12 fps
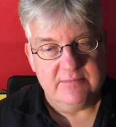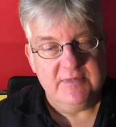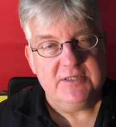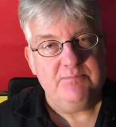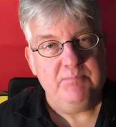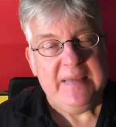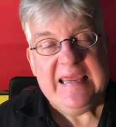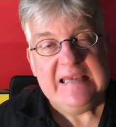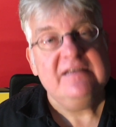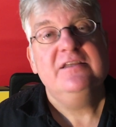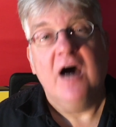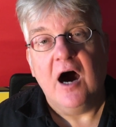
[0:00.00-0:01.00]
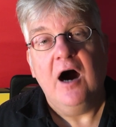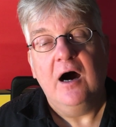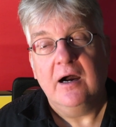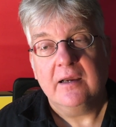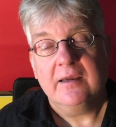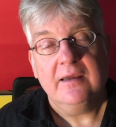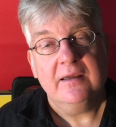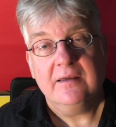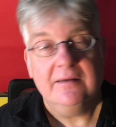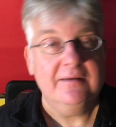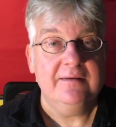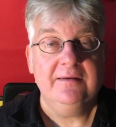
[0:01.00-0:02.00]
It means pig dog.
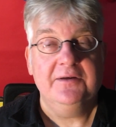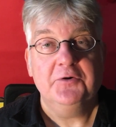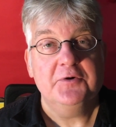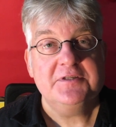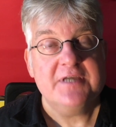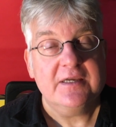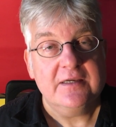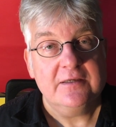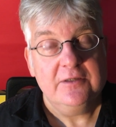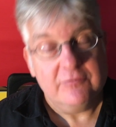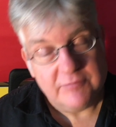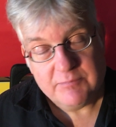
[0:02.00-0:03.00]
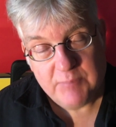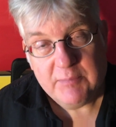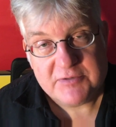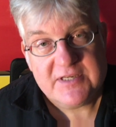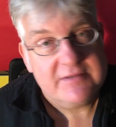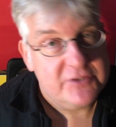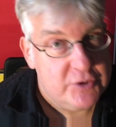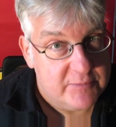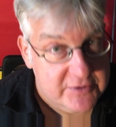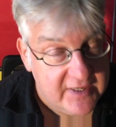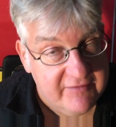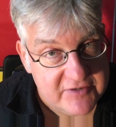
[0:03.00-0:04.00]
It's like, people say the
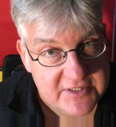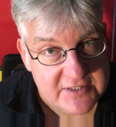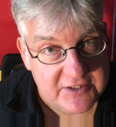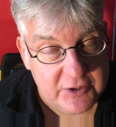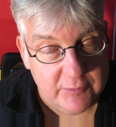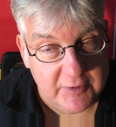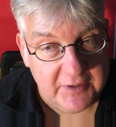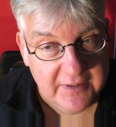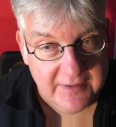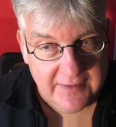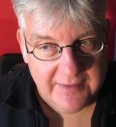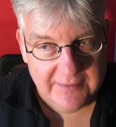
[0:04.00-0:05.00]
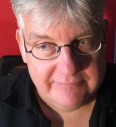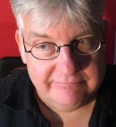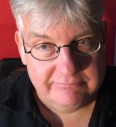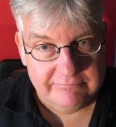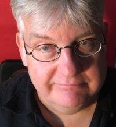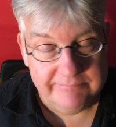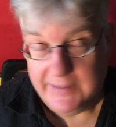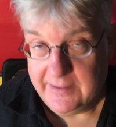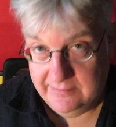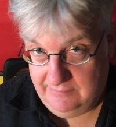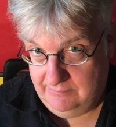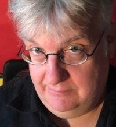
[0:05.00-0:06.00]
Germans don't have a sense of humor,
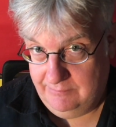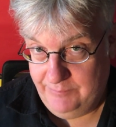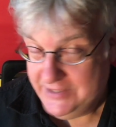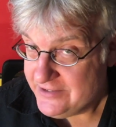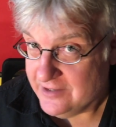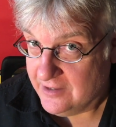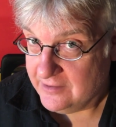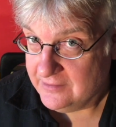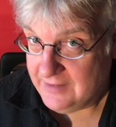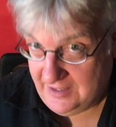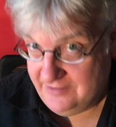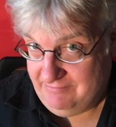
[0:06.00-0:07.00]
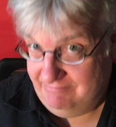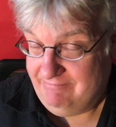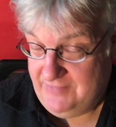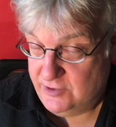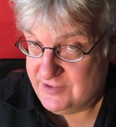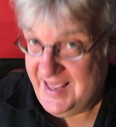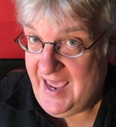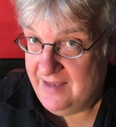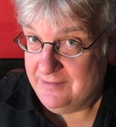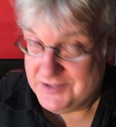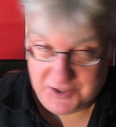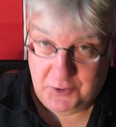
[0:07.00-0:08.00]
but Pigdog, there's
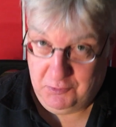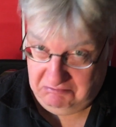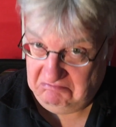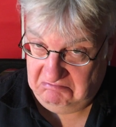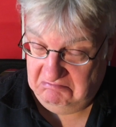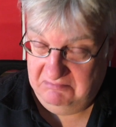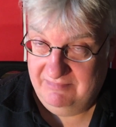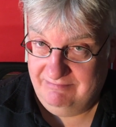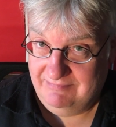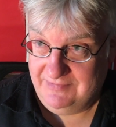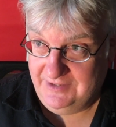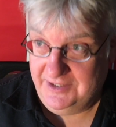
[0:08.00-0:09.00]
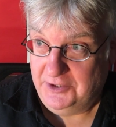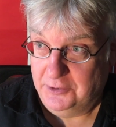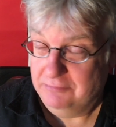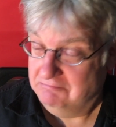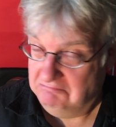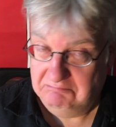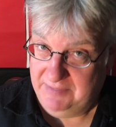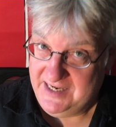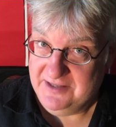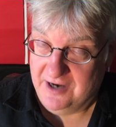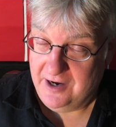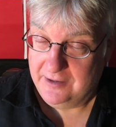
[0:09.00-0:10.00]
that. So,
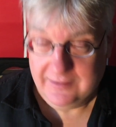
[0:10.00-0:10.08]
Pigdog.